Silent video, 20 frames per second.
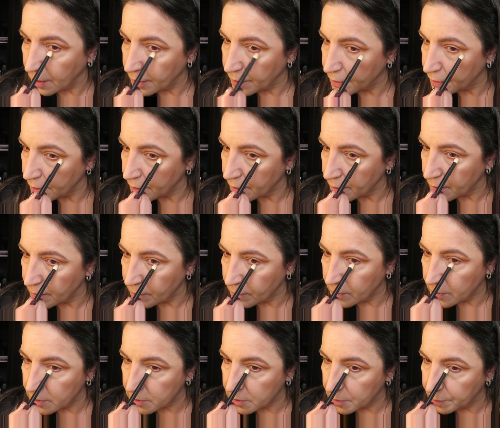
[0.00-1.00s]
I think it
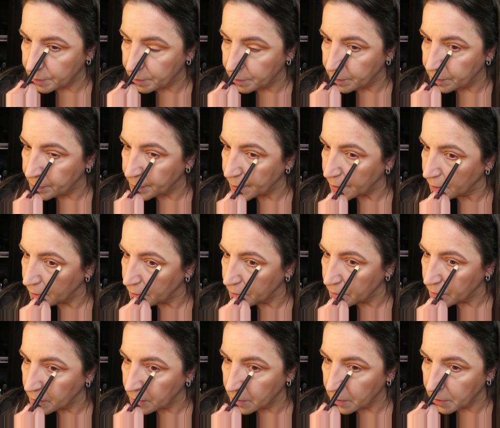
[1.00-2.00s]
was
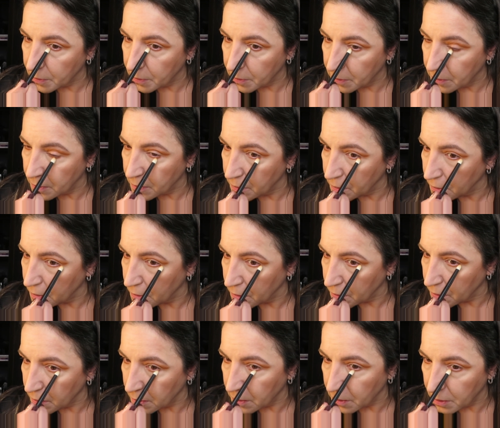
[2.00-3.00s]
about,
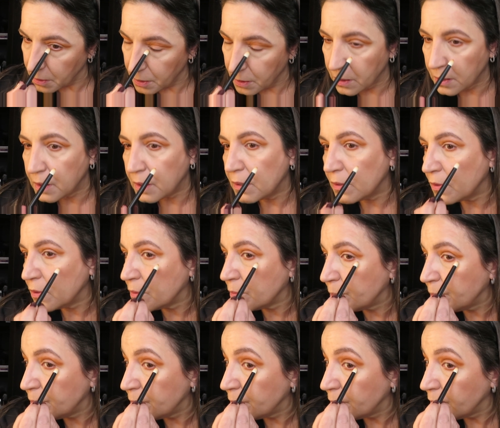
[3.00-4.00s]
I don't
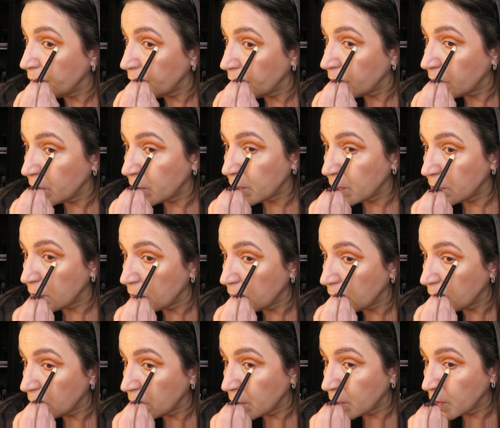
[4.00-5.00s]
know,
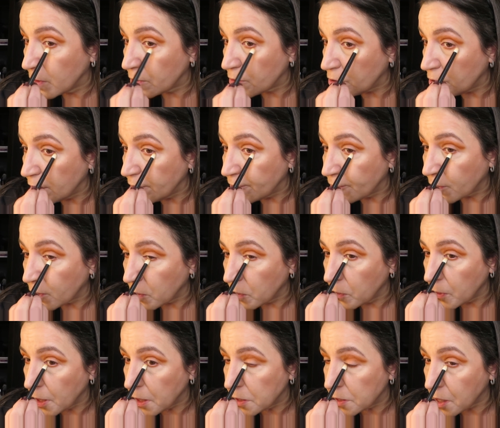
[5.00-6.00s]
3-4
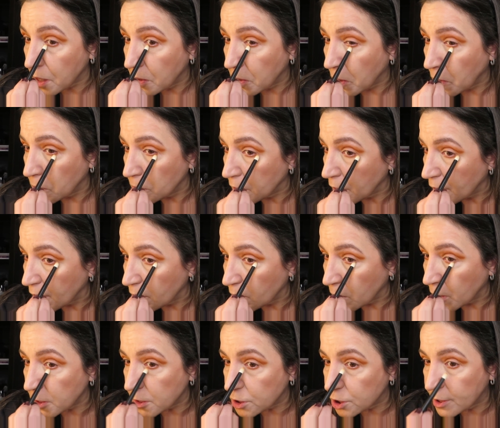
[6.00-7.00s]
weeks ago that I
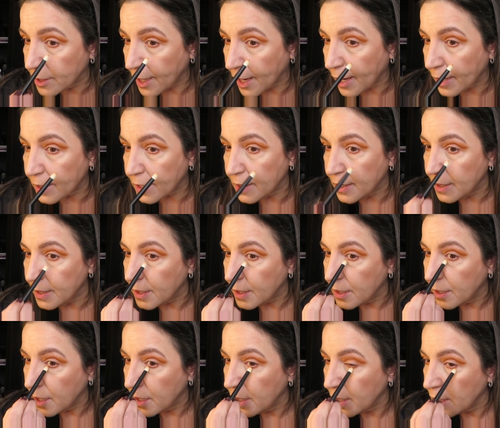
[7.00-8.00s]
watched Khaki.
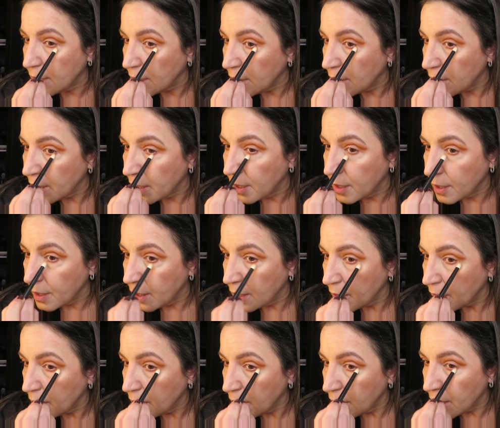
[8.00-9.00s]

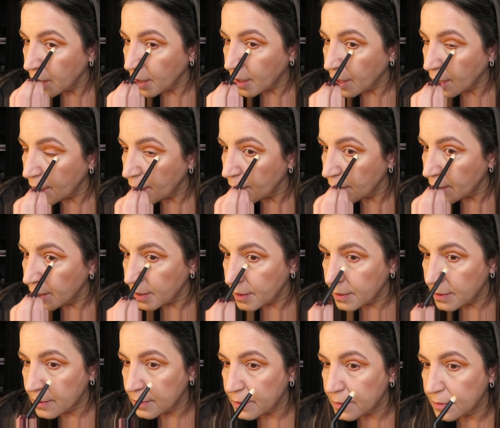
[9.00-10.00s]

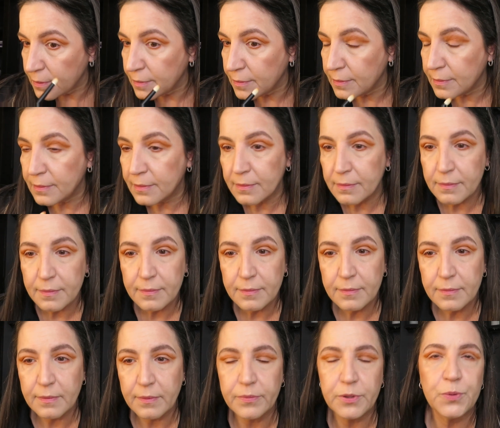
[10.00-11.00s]
I
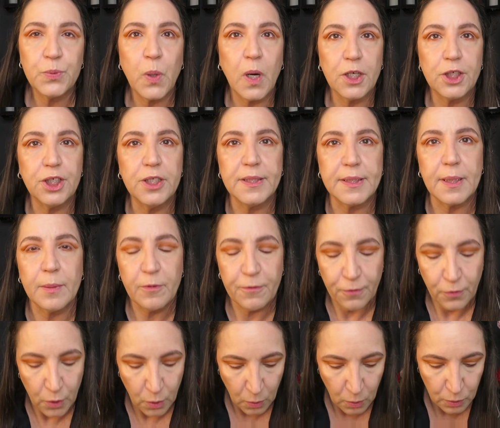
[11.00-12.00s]
was watching some of
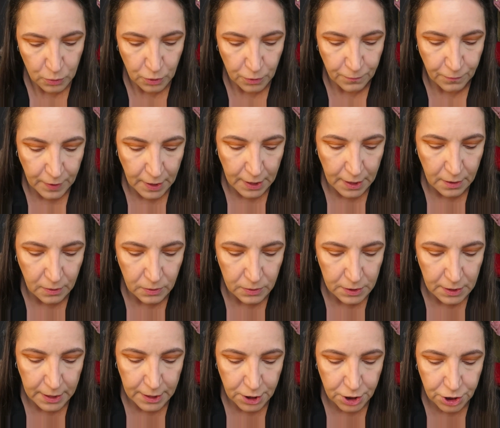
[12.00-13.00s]
her older
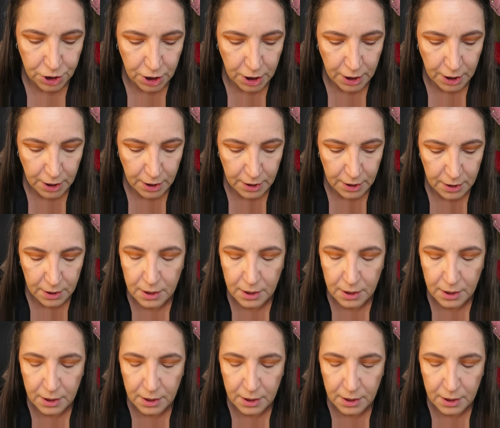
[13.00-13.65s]
videos, and she's,